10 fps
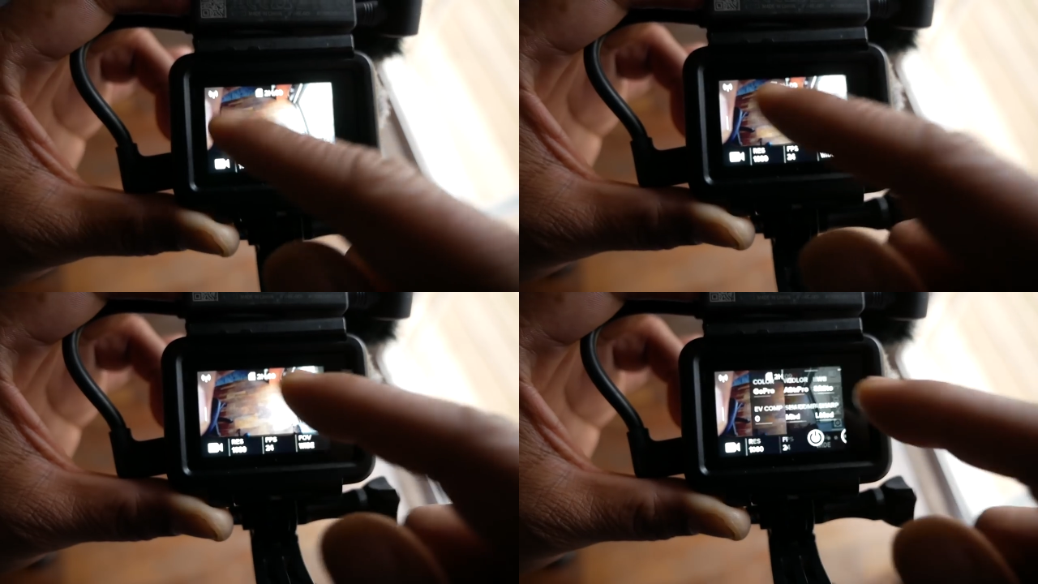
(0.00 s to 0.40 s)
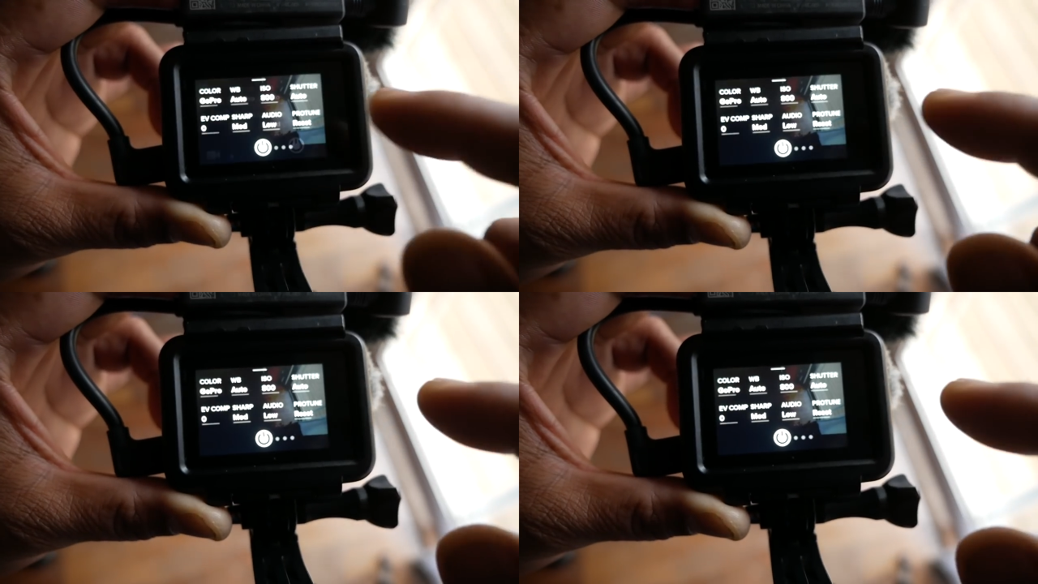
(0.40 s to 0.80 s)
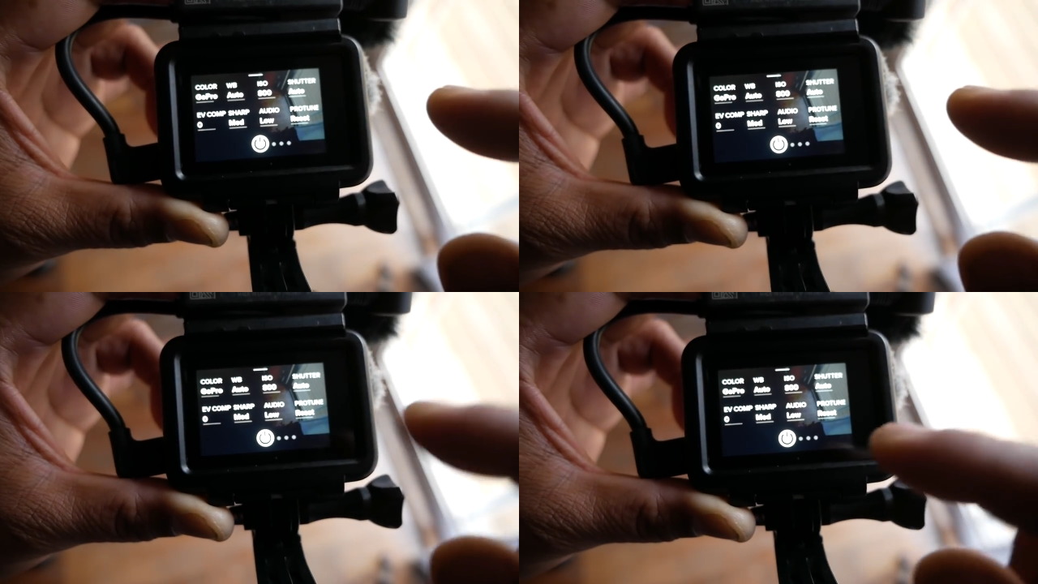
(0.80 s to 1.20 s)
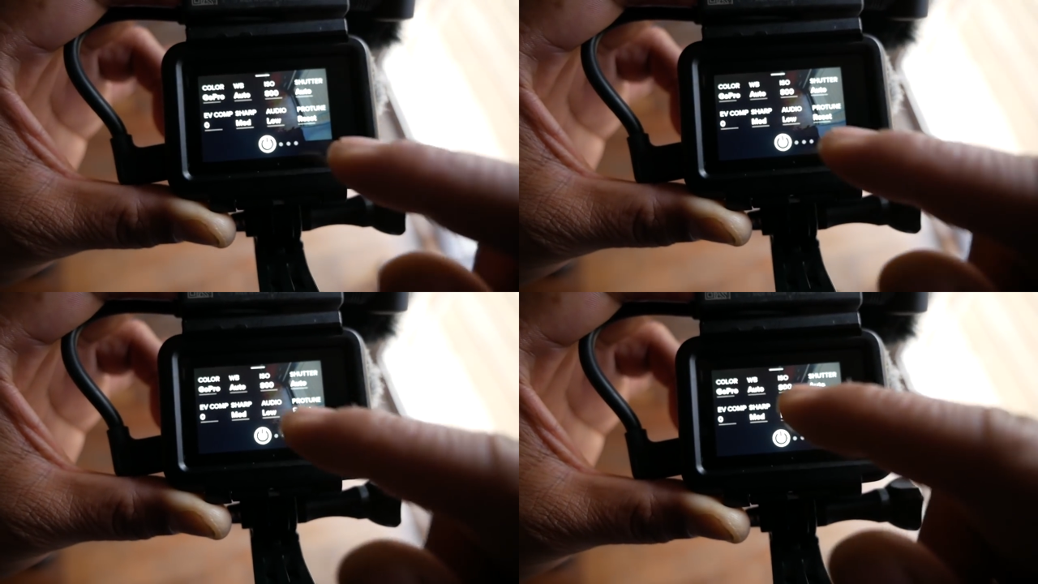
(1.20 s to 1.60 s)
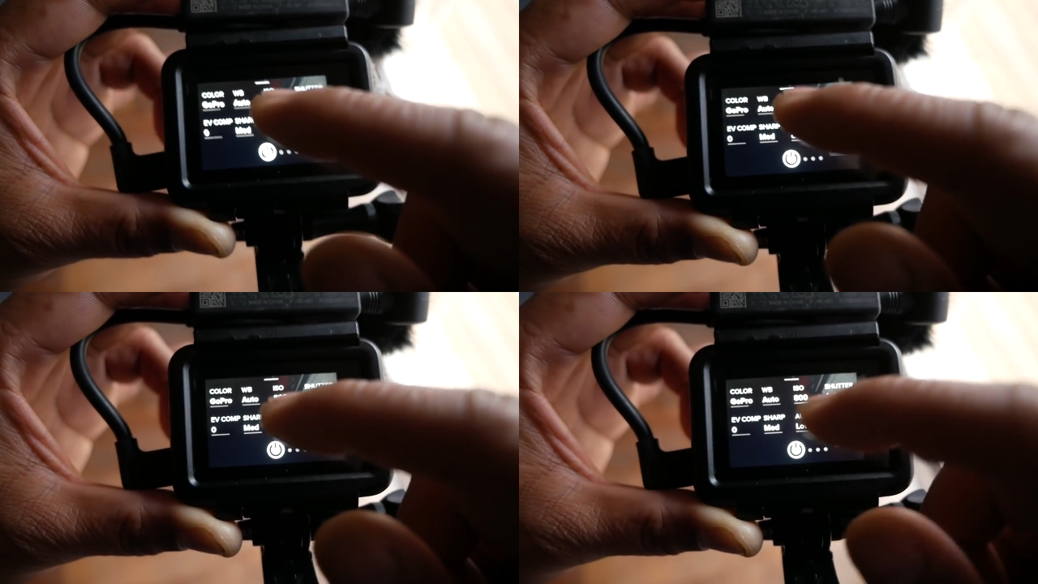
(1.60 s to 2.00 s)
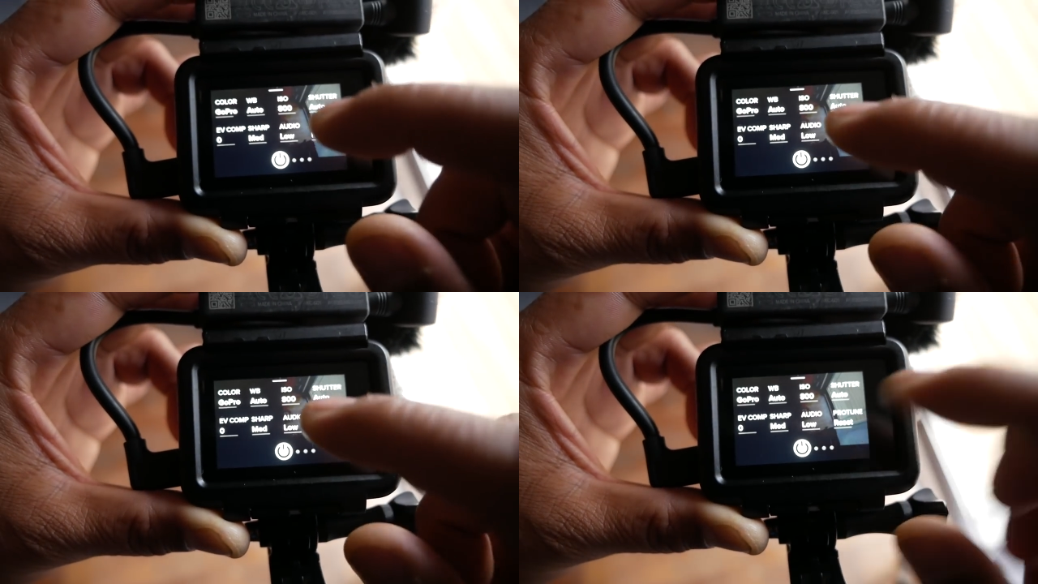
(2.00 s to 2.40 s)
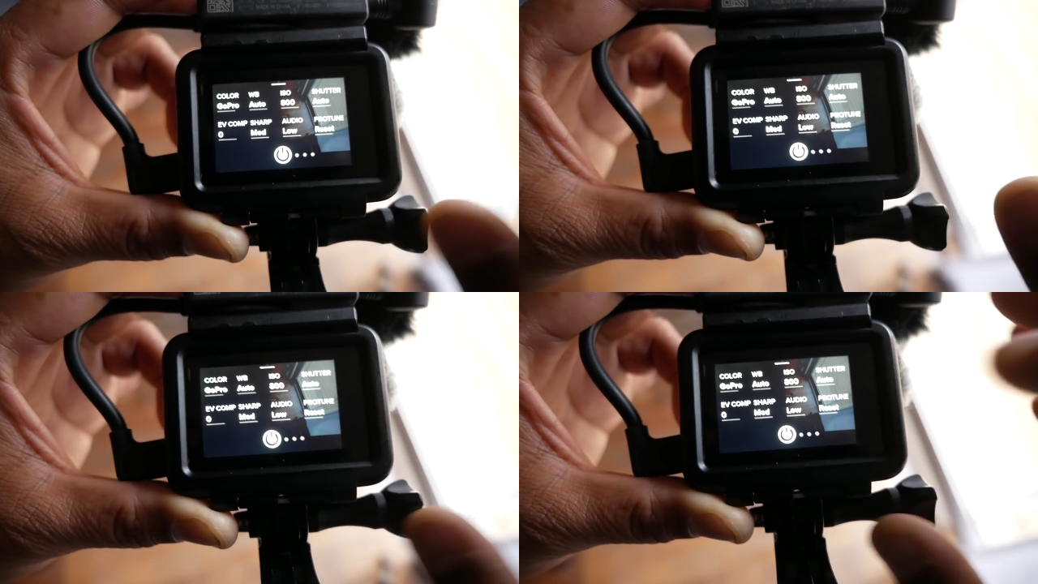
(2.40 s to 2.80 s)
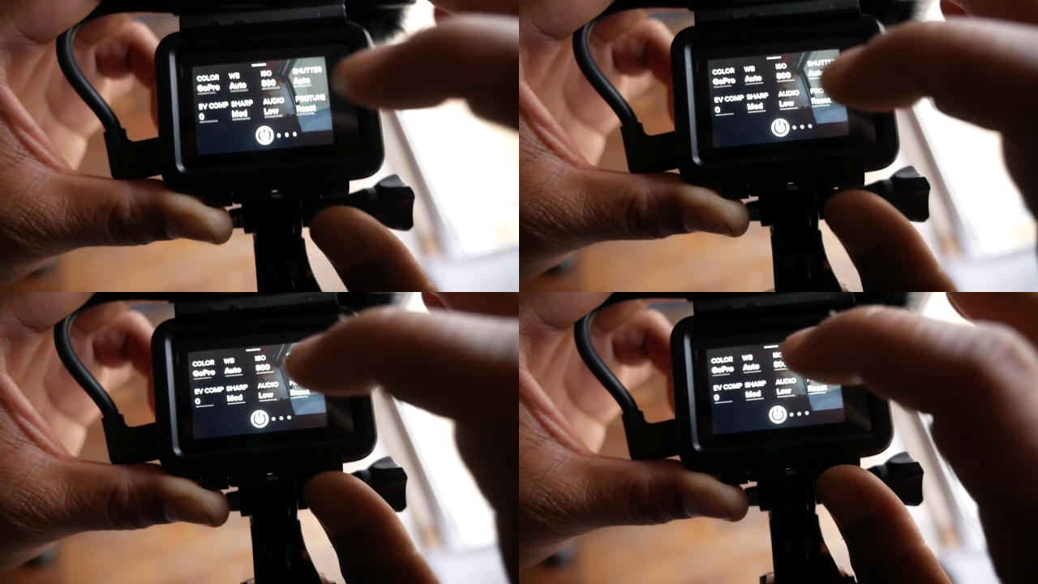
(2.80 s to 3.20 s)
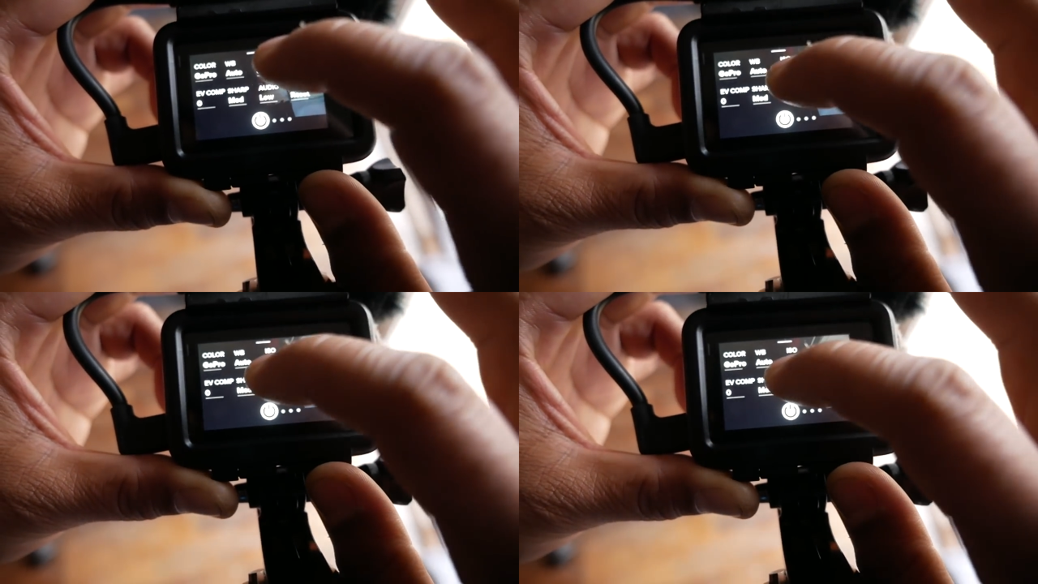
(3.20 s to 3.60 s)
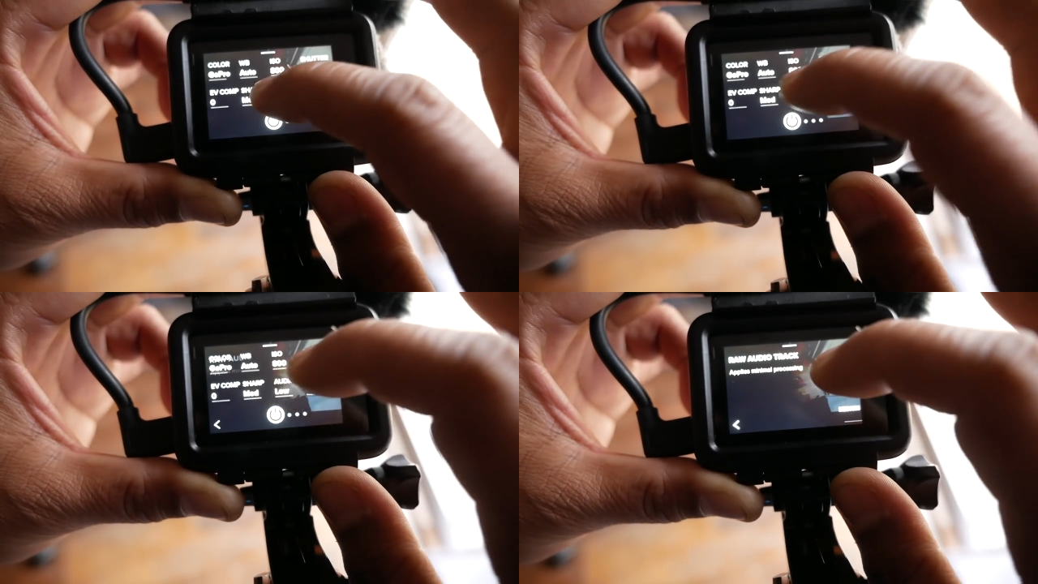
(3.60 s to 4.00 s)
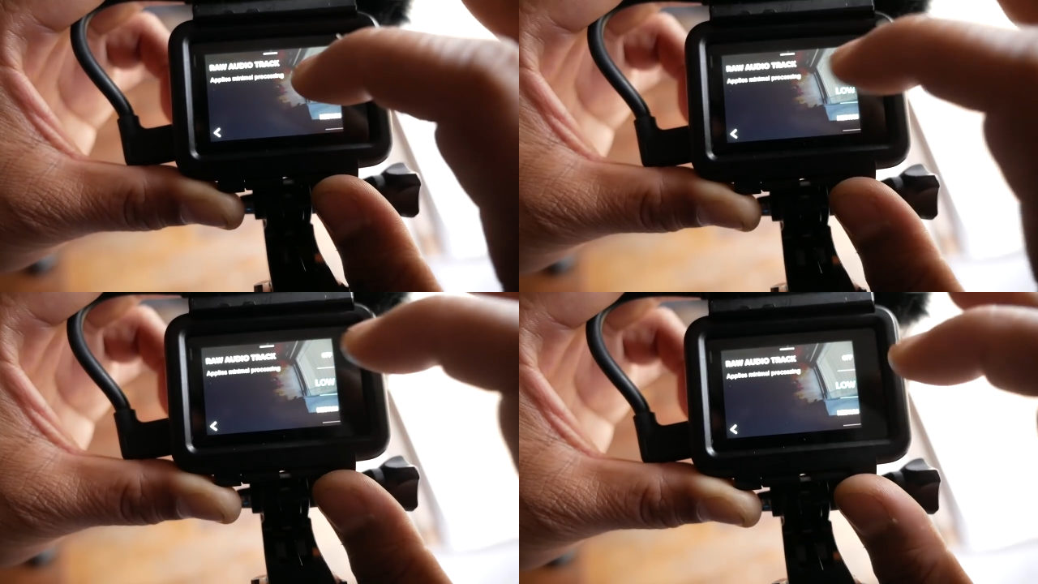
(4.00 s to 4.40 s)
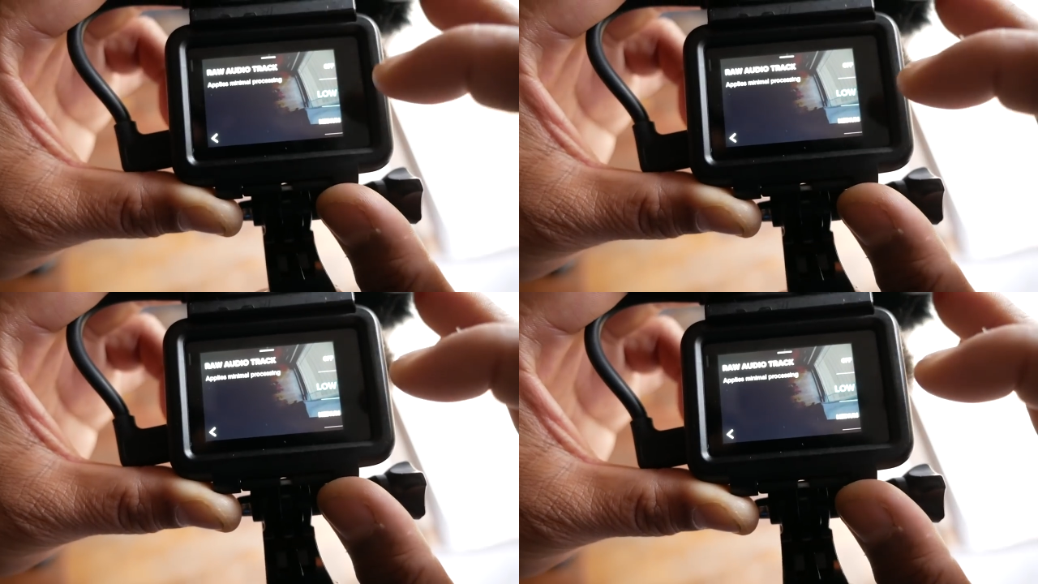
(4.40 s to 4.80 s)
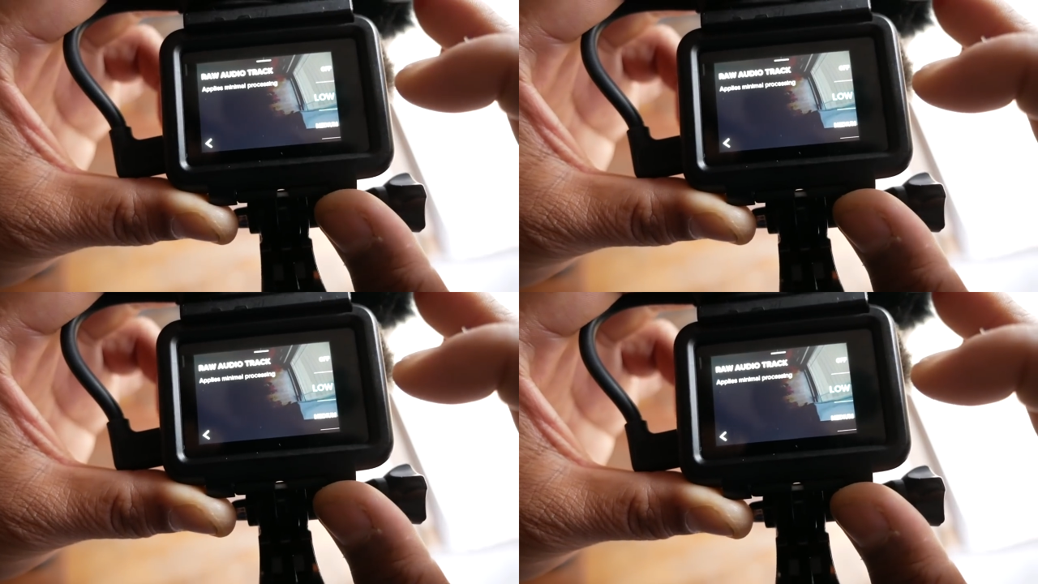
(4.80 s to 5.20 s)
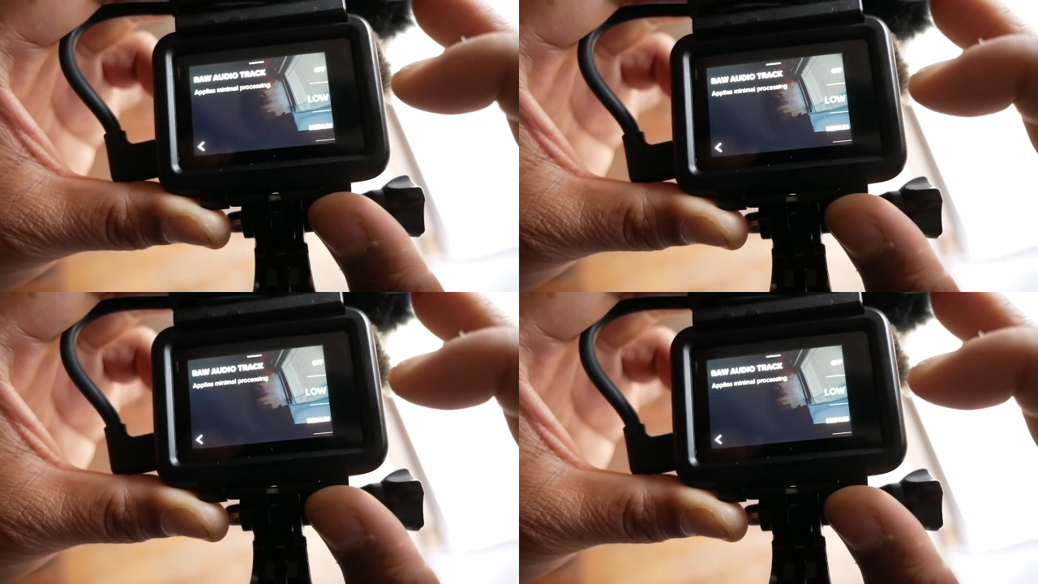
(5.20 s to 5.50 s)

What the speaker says: No face is visible, so there are no lips to read.